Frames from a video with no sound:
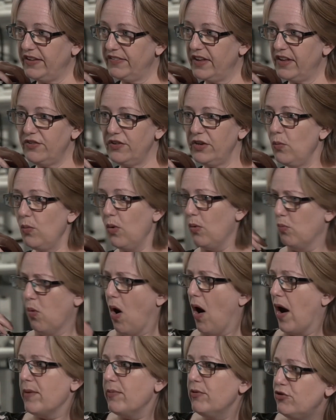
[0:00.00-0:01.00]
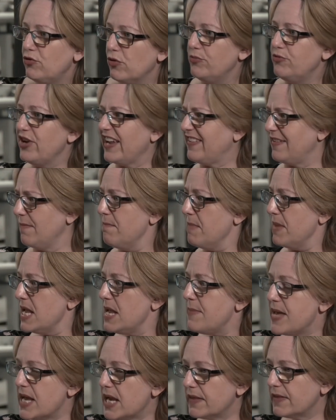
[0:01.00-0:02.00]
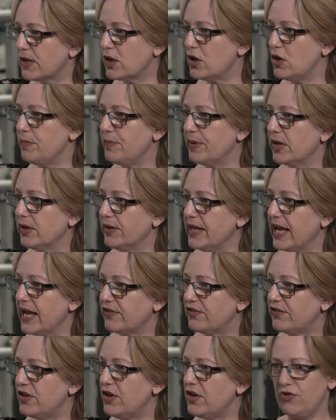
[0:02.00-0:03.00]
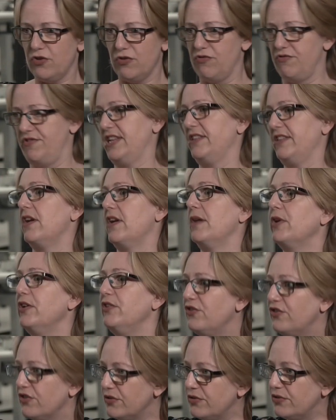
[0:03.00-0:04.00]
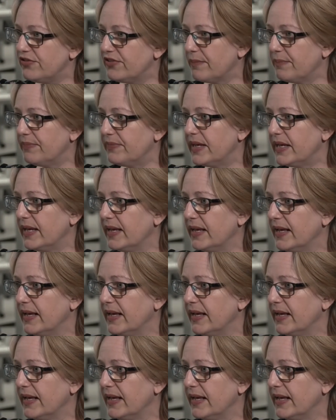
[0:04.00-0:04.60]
said, why would you object to me being in the cubicle next to you? Do you think that I'm going to do something?